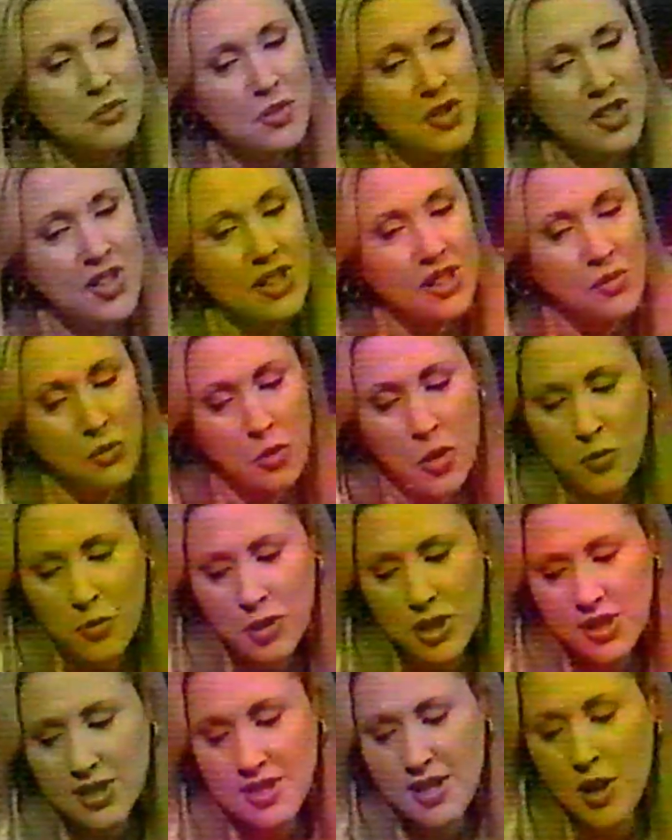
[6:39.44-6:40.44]
that, what with
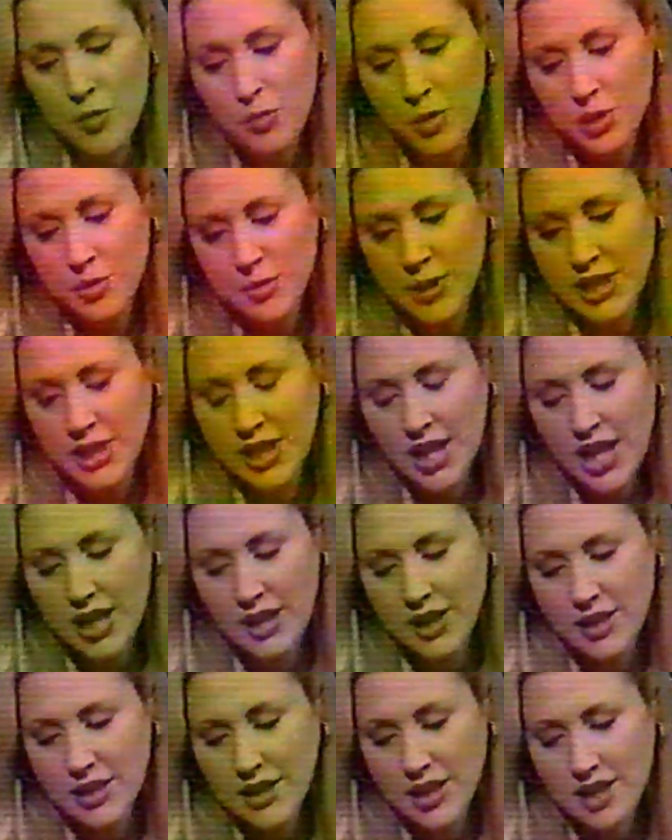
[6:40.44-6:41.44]
this album
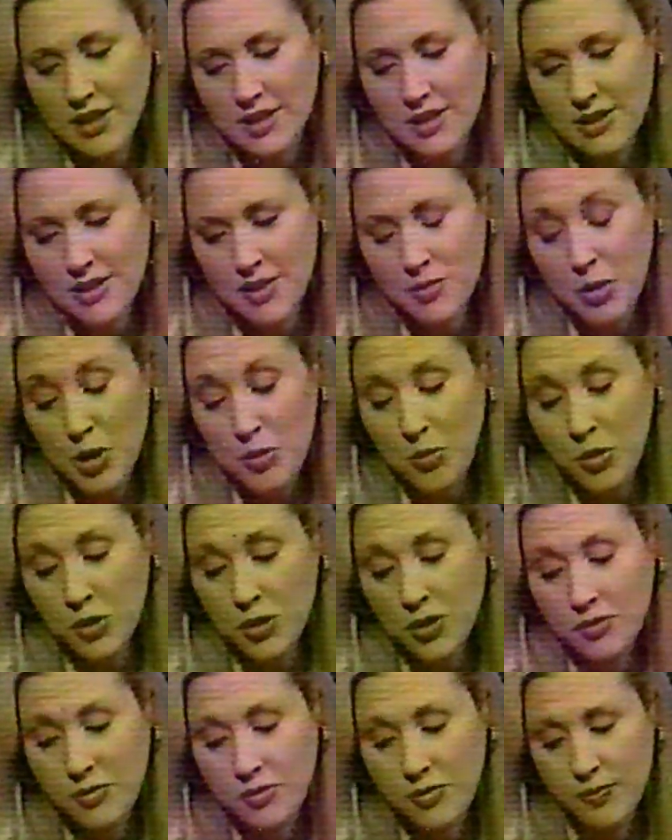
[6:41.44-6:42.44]
and the people
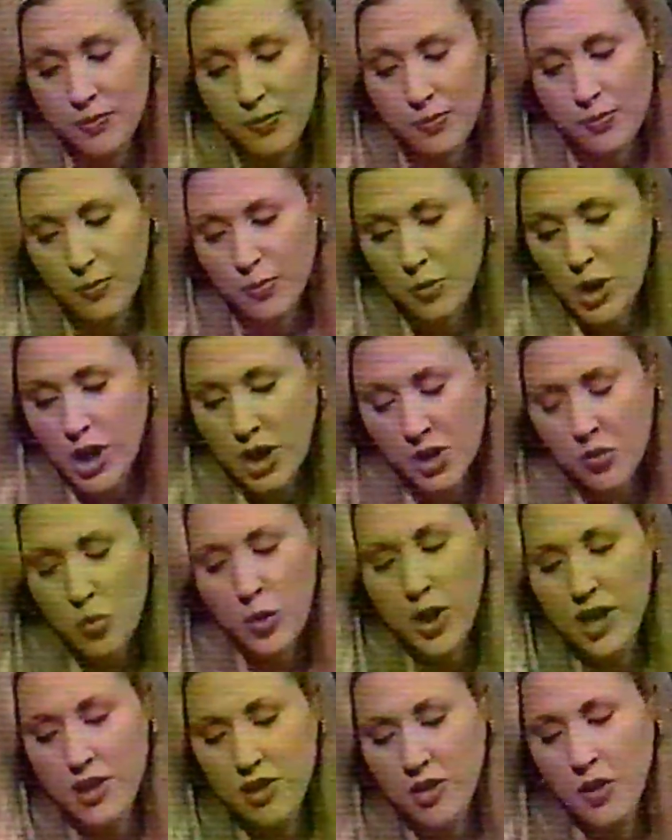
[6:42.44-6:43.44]
you've worked
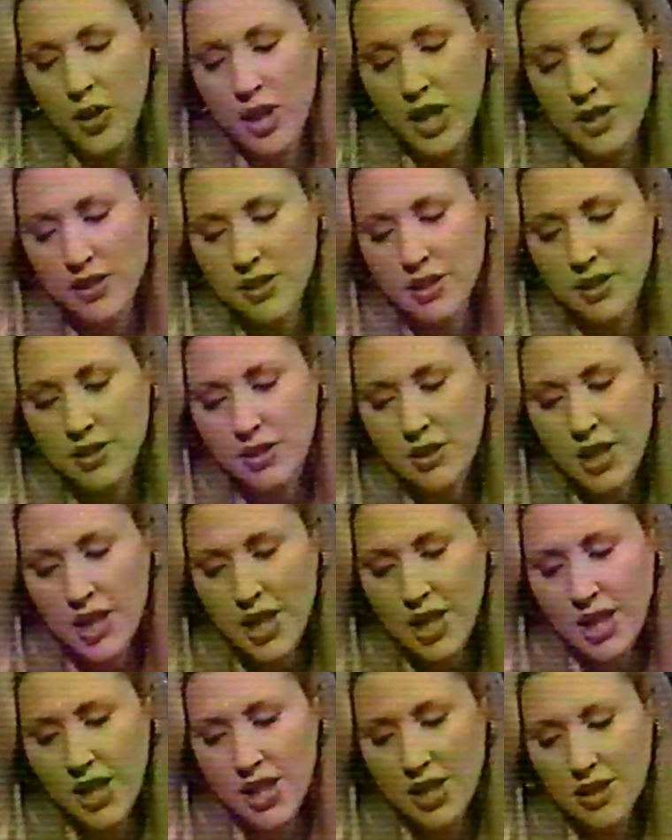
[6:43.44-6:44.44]
with on it and
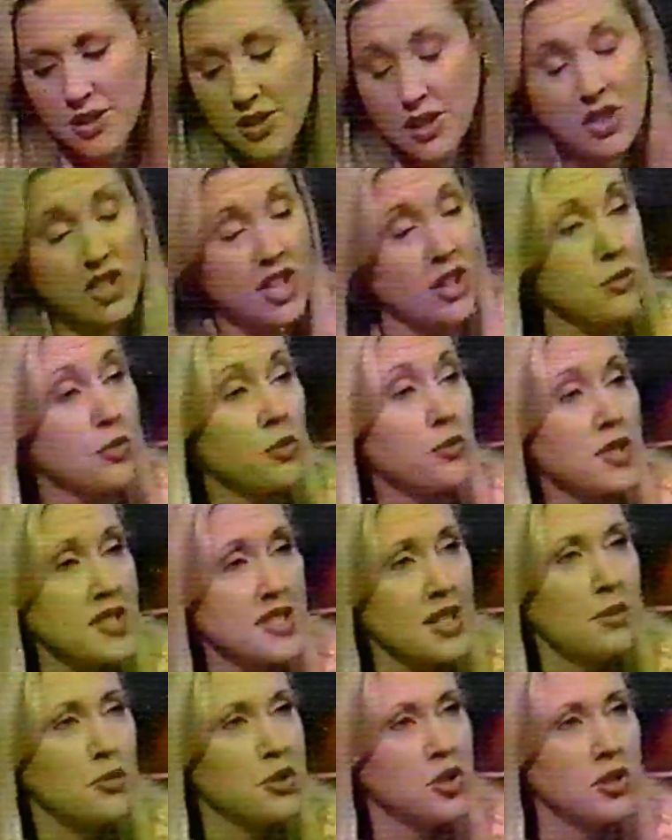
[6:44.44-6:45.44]
the general
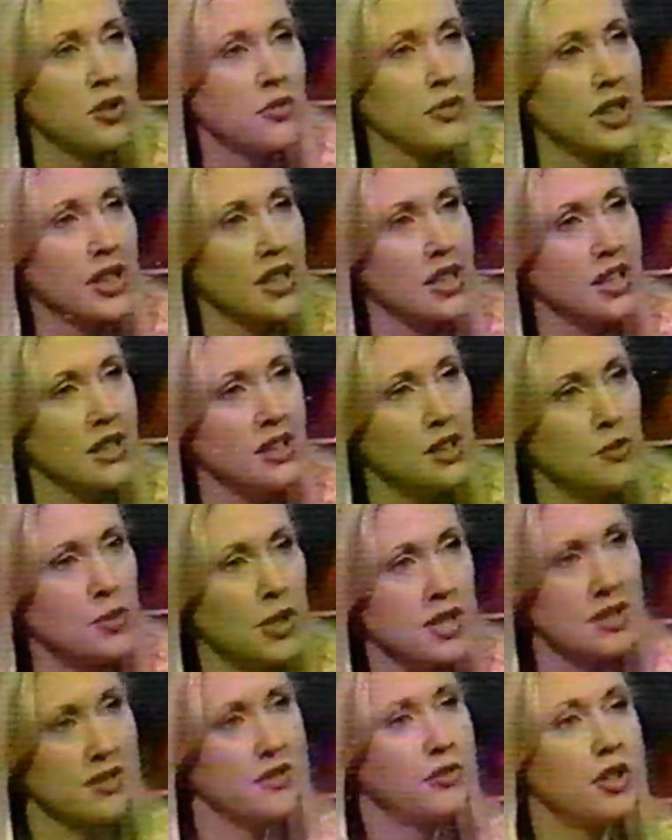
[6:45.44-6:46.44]
reception of it, that you
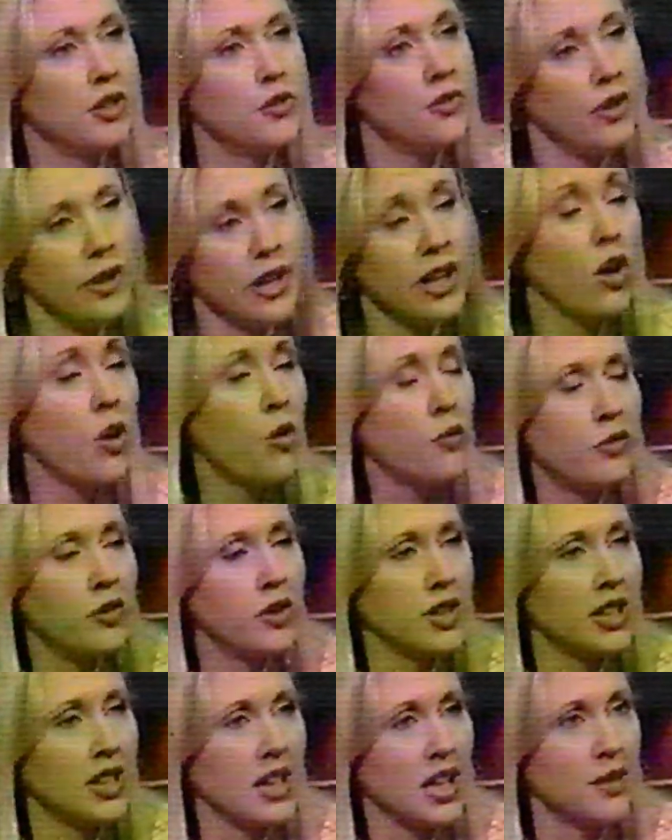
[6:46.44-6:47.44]
must feel very
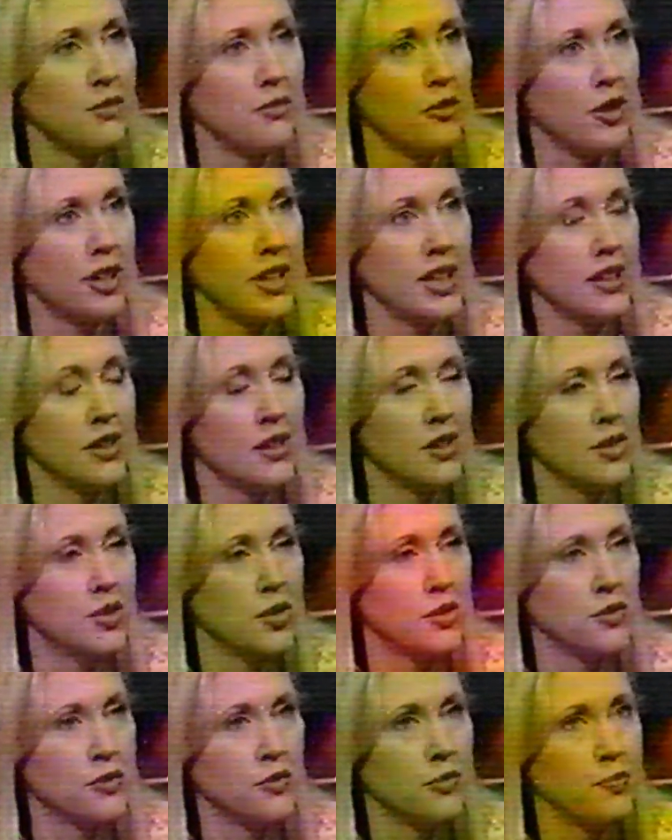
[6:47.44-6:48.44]
confident and very
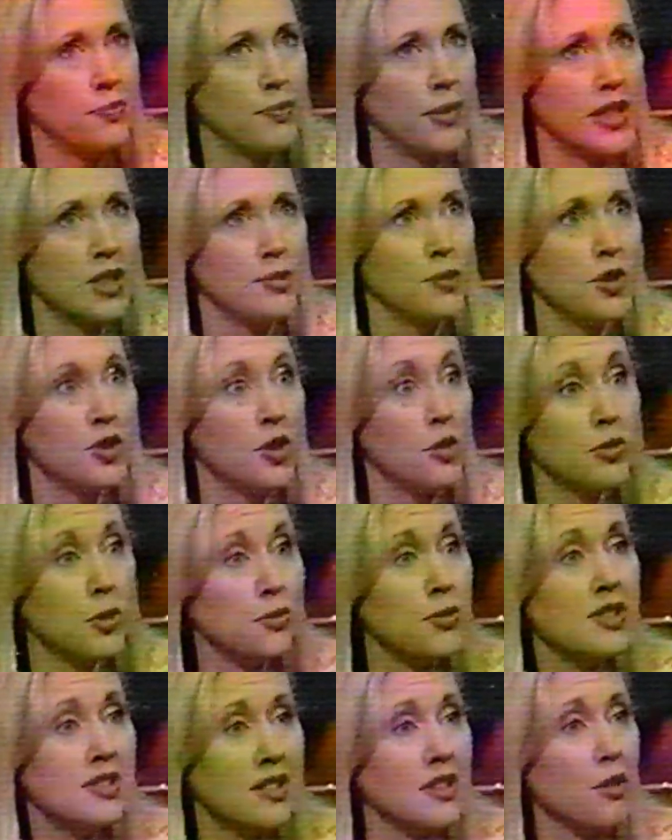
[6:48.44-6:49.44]
sort of, I suppose,
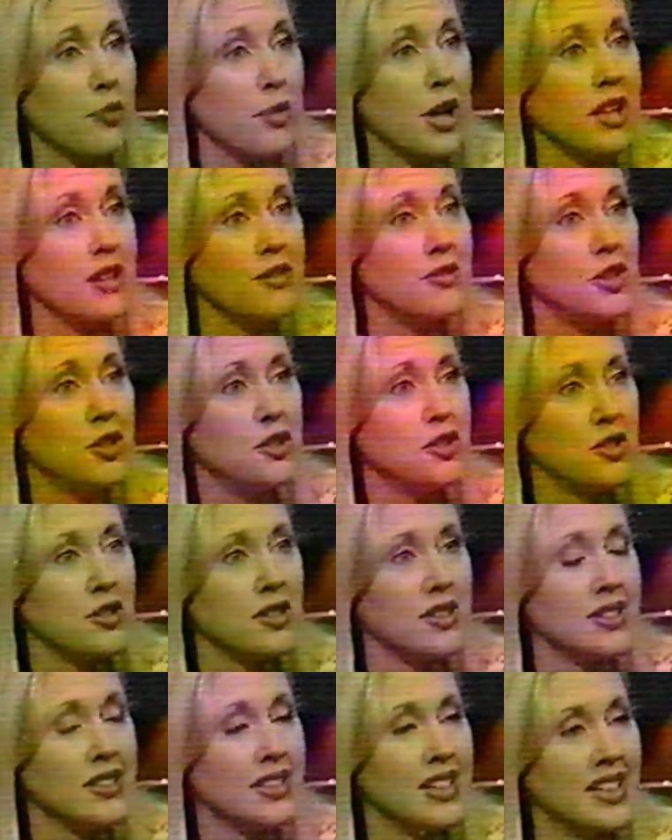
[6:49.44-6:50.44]
optimistic about the future
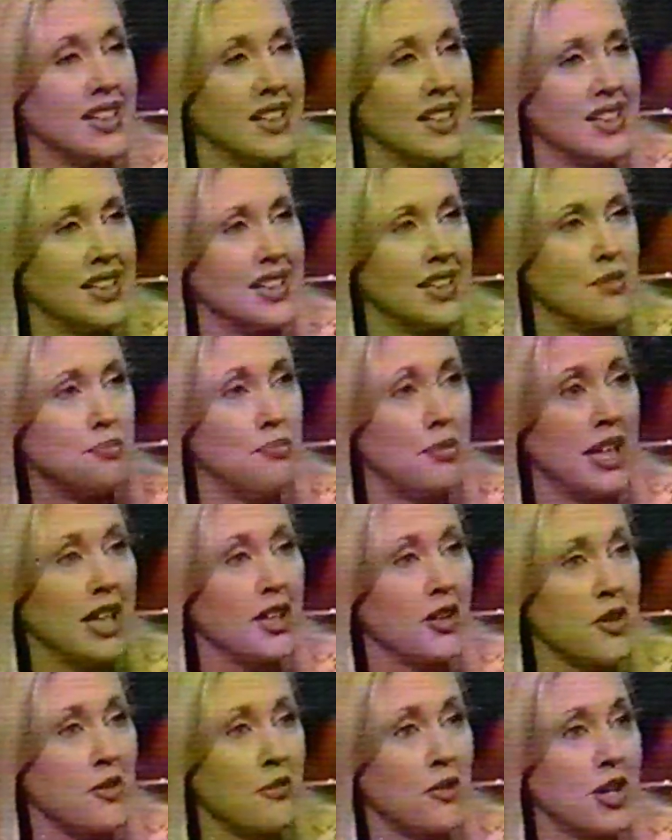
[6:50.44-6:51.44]
and being
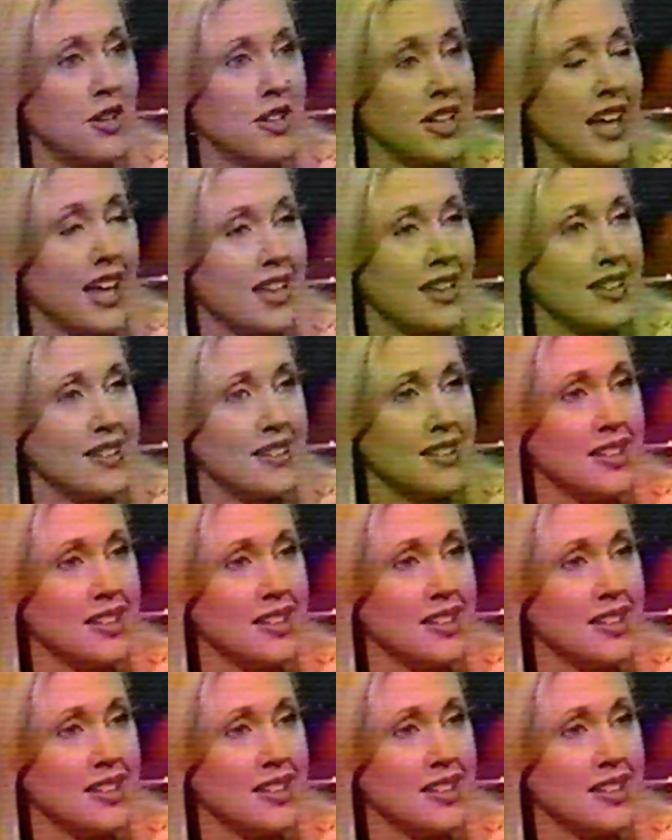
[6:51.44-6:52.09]
on the road again this year.